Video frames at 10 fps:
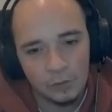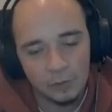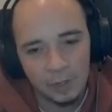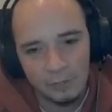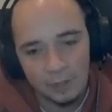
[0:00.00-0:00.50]

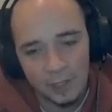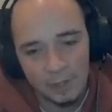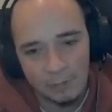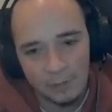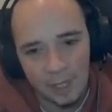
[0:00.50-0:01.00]
if you
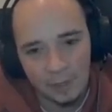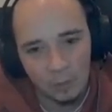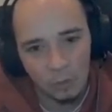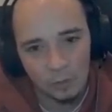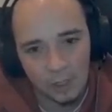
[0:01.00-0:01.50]
aim for that
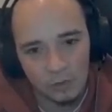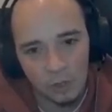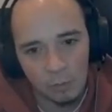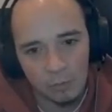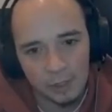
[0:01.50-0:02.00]
corner, that
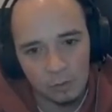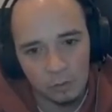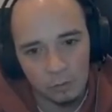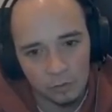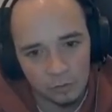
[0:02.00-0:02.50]
top right
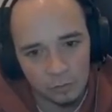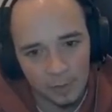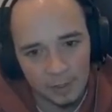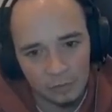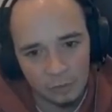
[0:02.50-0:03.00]
corner of the
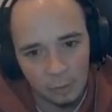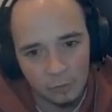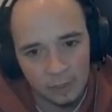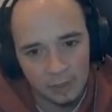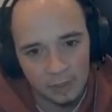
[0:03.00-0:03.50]
spikes, you won't
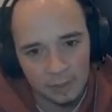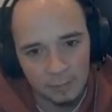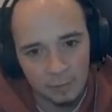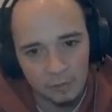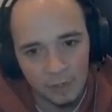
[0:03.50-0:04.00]
take any
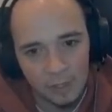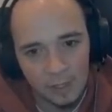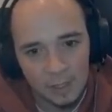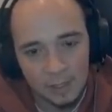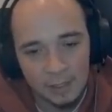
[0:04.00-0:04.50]
damage.
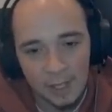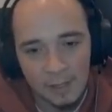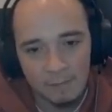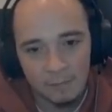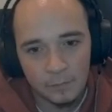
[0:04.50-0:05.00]

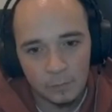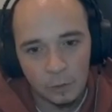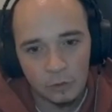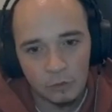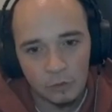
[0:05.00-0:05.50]
Here, one
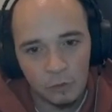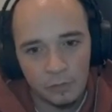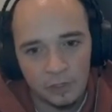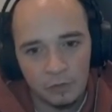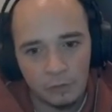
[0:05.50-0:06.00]
of the
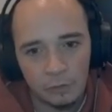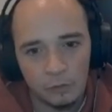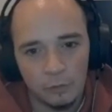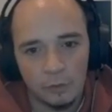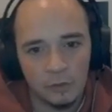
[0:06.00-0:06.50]
trophies is for
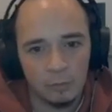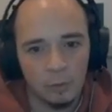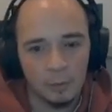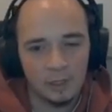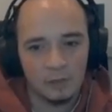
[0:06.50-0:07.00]
shooting this
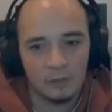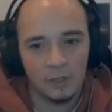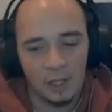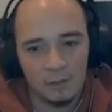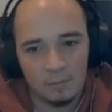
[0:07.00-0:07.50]
mummy at the
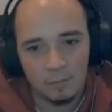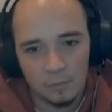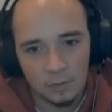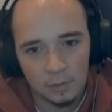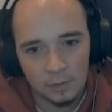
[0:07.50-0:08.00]
side
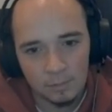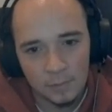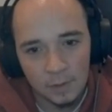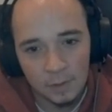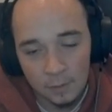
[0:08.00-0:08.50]

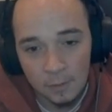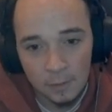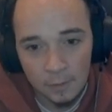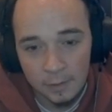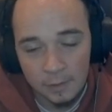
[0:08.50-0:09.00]

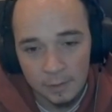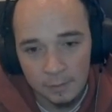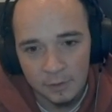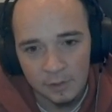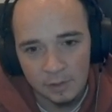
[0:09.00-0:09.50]

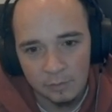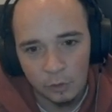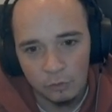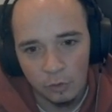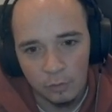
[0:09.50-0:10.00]
until he
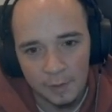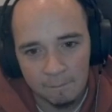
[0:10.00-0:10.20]
falls over.